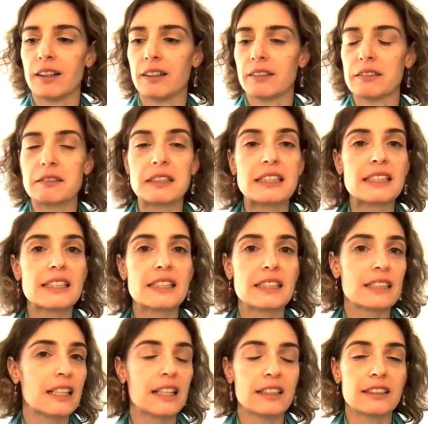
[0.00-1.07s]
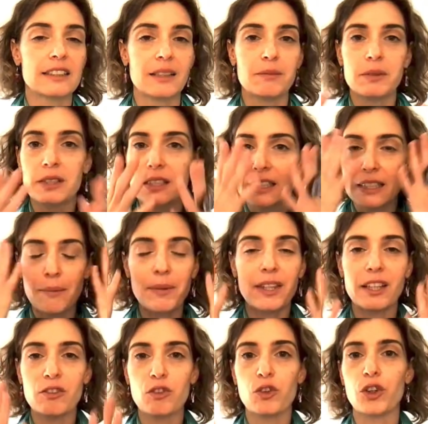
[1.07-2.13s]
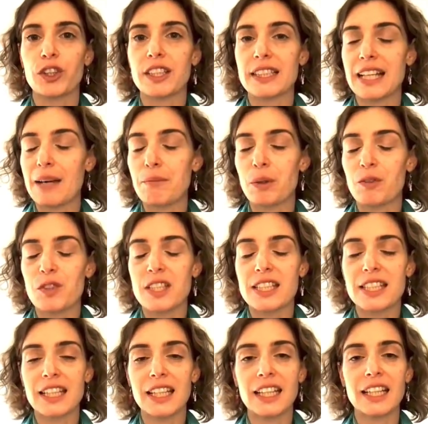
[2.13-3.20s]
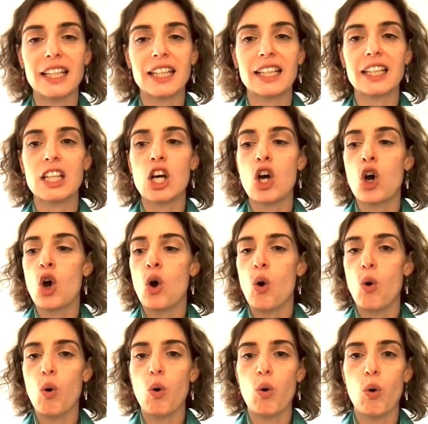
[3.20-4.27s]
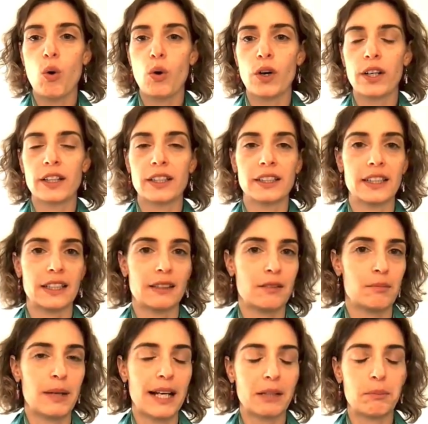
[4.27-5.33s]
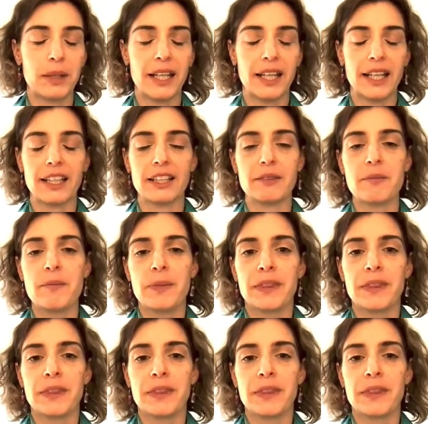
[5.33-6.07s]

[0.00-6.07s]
something for the type of skin, or back pain.